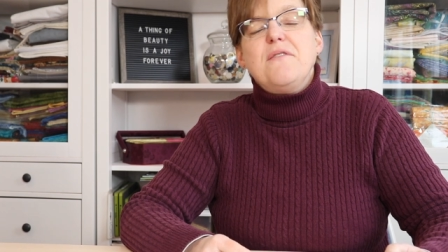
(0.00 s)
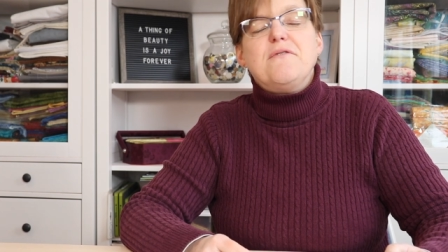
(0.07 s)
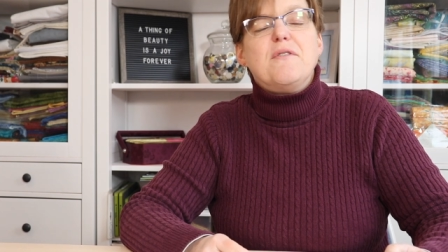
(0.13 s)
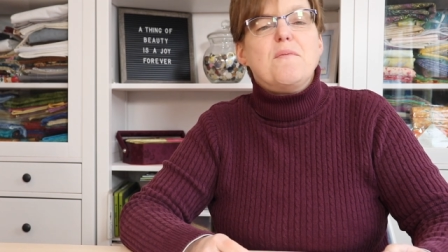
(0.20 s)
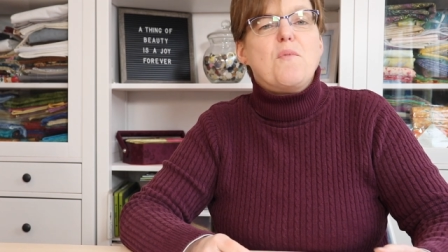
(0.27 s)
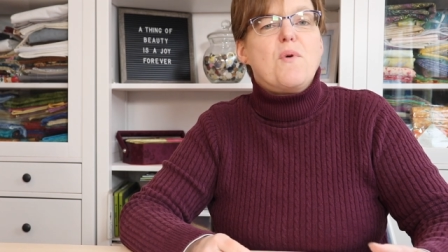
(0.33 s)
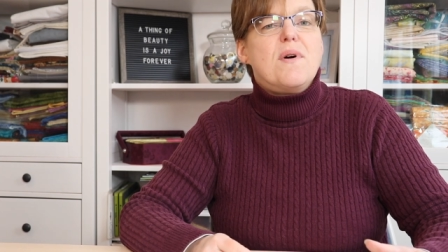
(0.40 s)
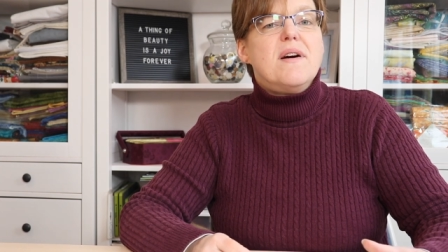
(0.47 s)

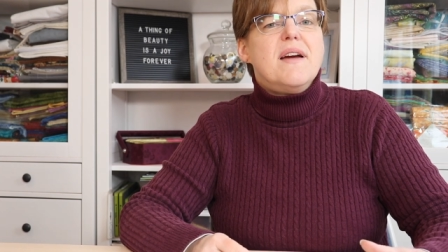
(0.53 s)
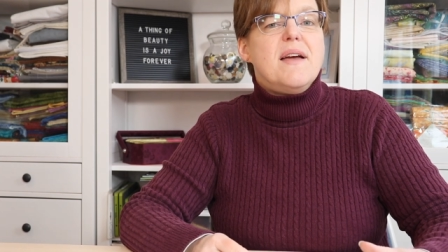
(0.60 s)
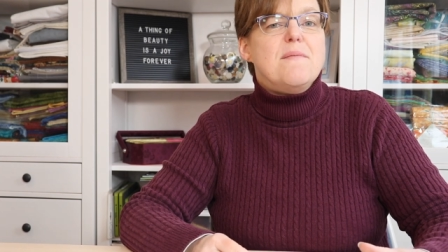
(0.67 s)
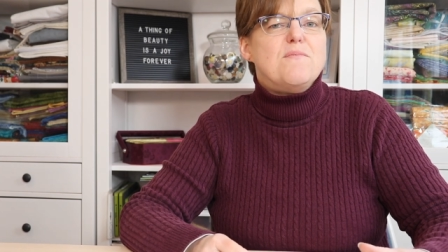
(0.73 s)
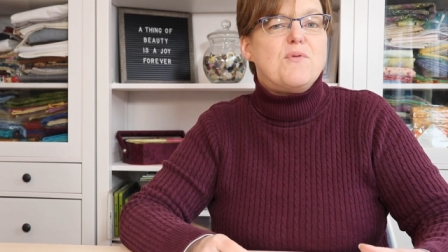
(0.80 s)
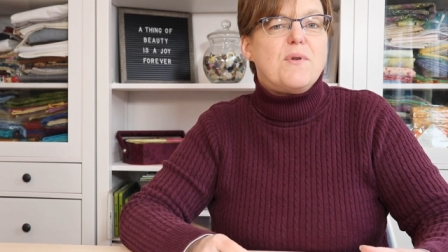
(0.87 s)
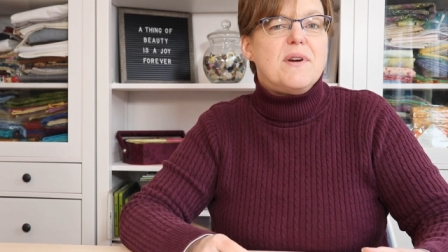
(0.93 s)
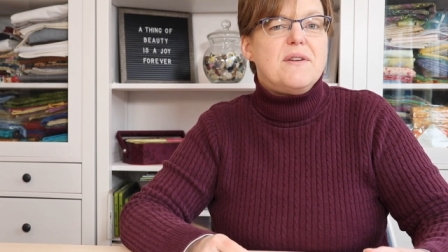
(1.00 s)
For more
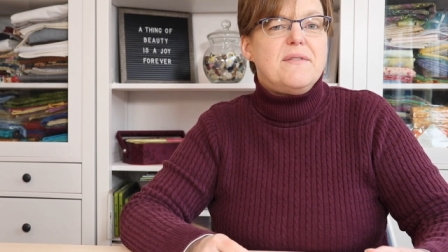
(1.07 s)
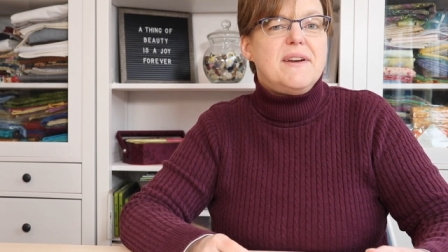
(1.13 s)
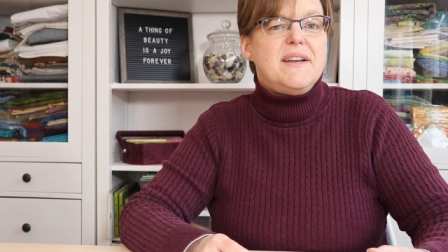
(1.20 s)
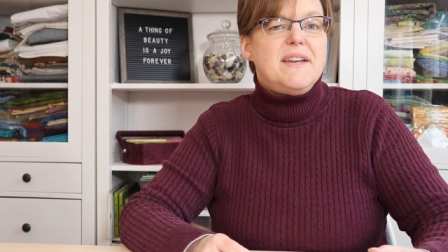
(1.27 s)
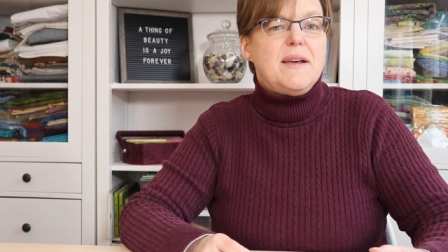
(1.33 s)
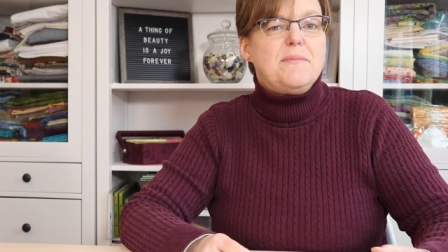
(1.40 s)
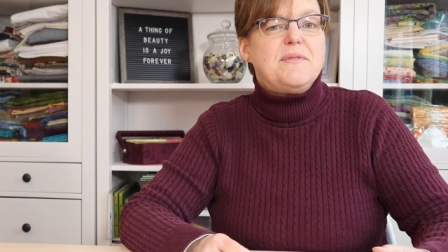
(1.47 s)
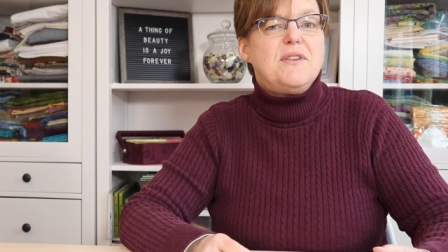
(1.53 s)
embroidery
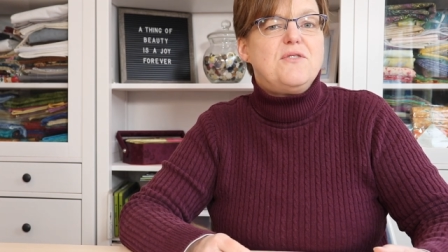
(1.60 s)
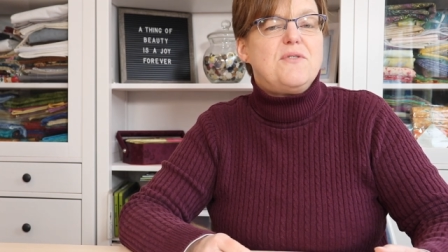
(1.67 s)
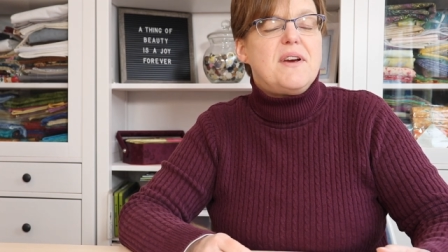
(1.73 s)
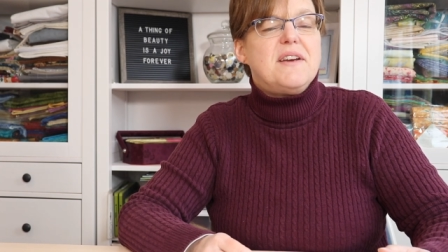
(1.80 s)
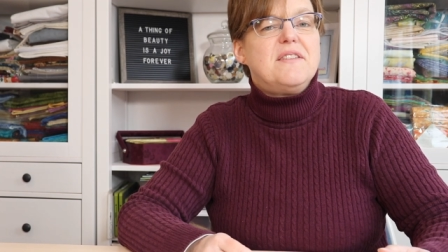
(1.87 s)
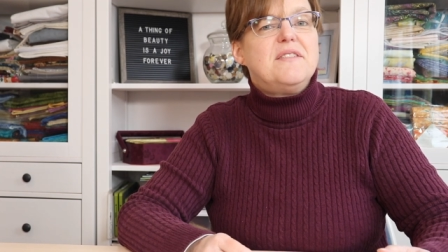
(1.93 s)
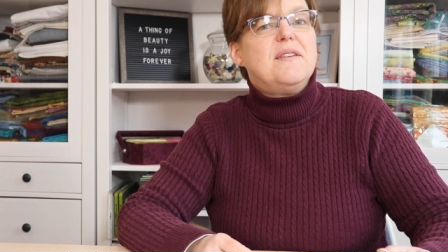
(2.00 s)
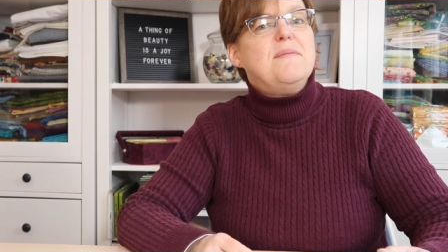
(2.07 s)
tips and
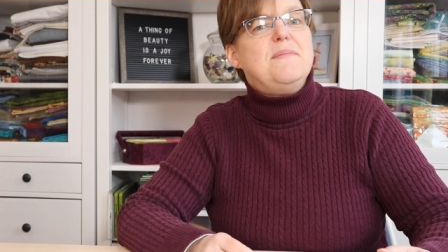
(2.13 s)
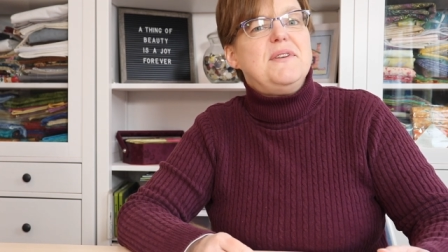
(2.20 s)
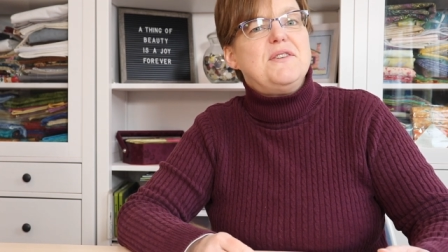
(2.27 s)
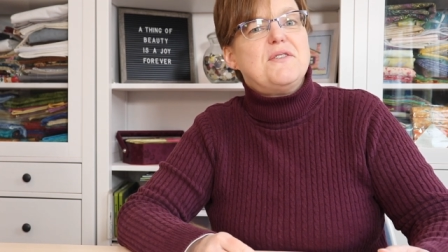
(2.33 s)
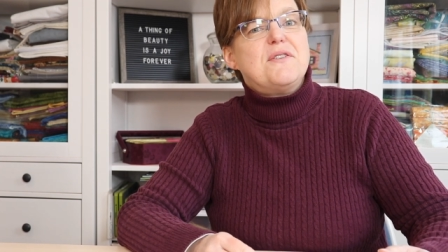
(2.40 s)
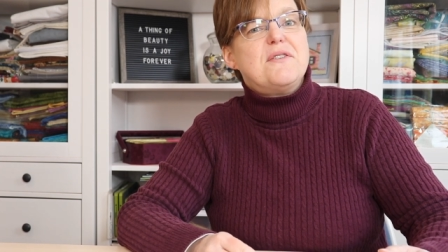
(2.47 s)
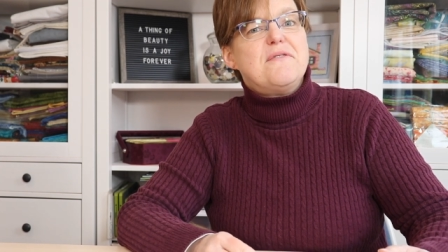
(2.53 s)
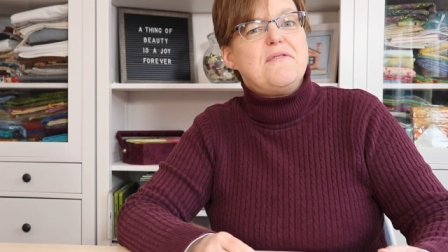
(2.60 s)
tricks, be
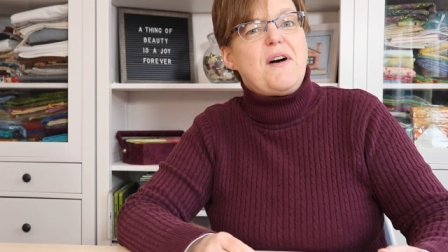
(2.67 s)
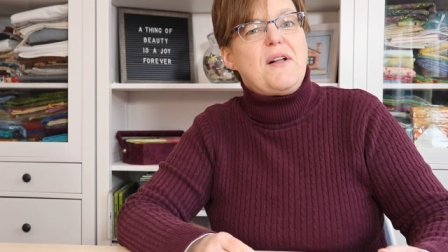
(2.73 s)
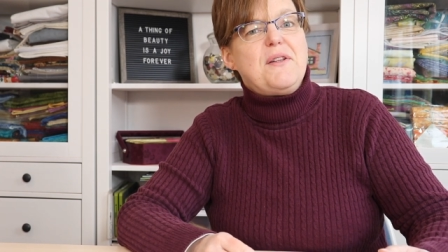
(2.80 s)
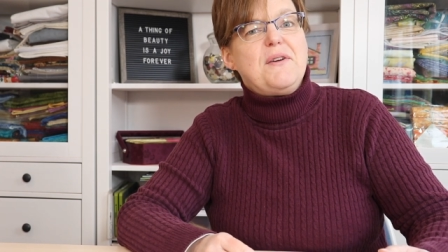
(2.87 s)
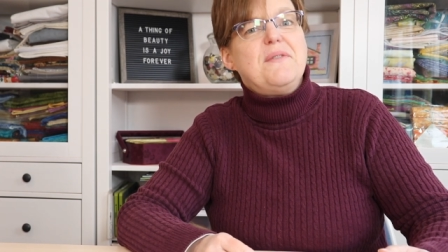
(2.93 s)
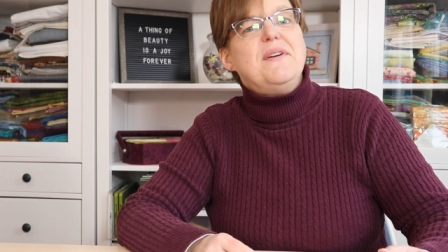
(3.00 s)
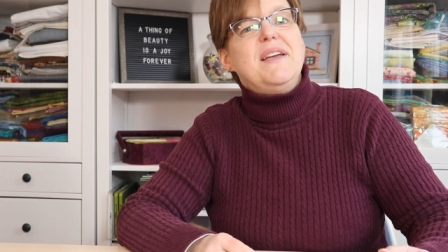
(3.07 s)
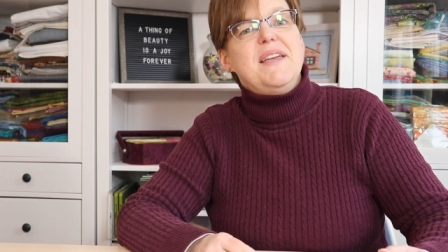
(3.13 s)
sure to
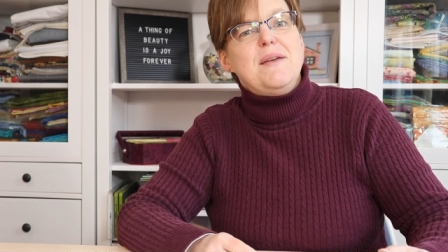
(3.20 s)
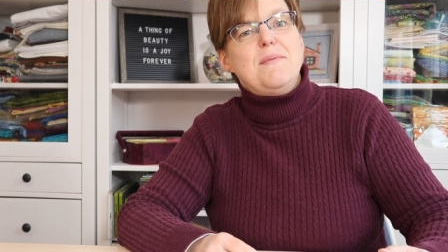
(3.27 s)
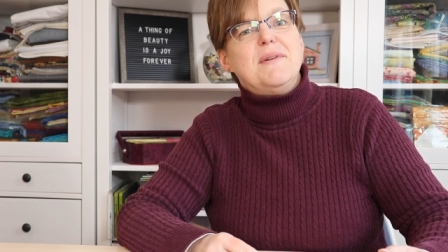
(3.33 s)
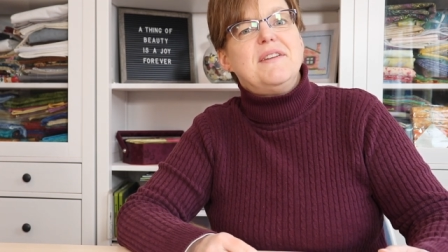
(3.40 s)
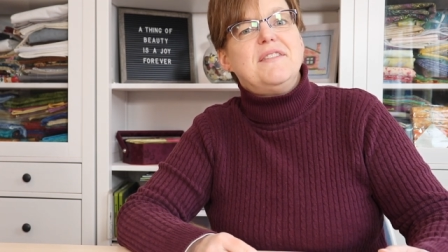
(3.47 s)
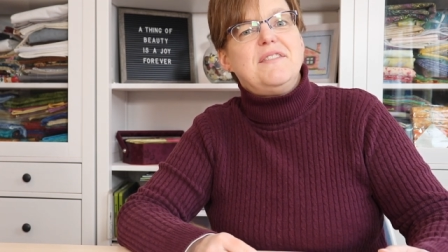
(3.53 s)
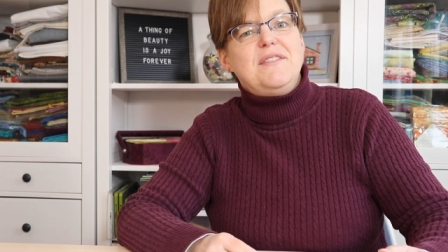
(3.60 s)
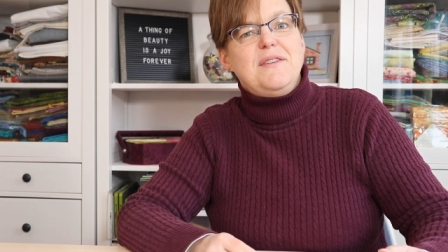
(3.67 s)
follow
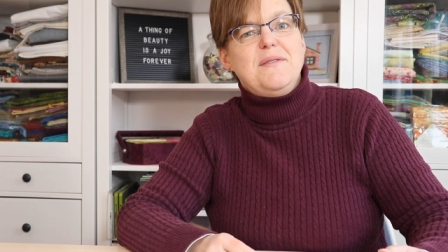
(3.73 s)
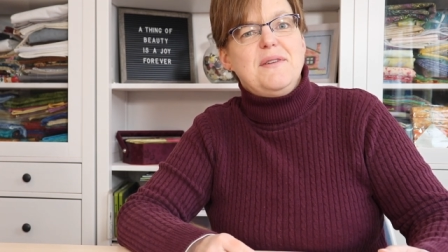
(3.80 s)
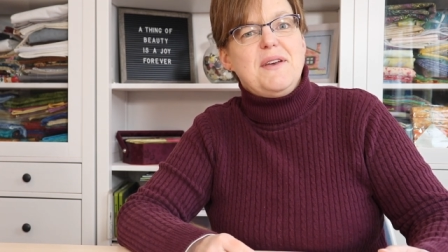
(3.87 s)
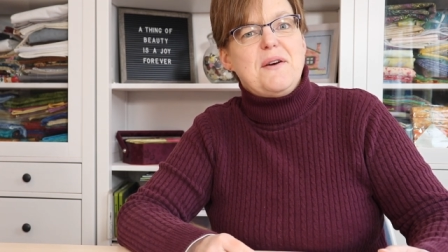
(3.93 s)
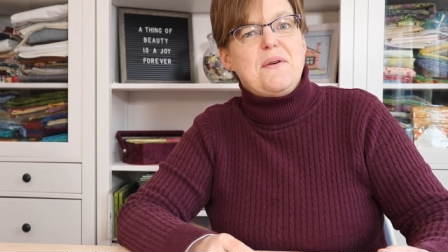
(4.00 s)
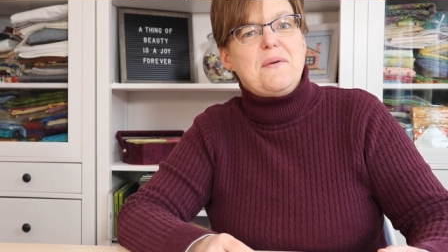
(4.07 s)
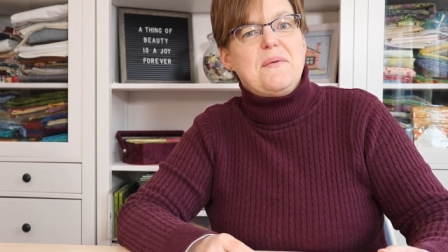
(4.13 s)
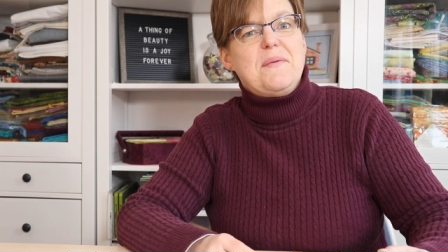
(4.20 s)
Epida
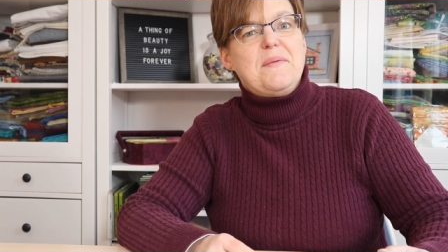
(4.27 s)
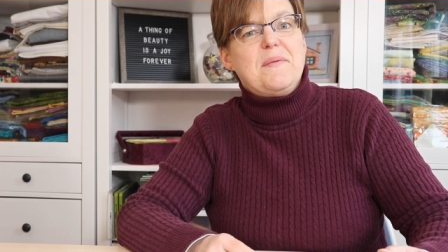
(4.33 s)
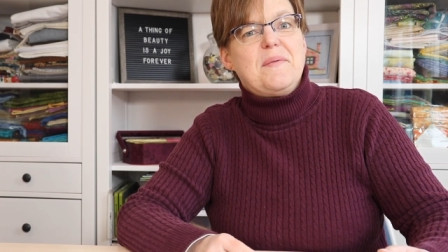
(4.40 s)
Studio.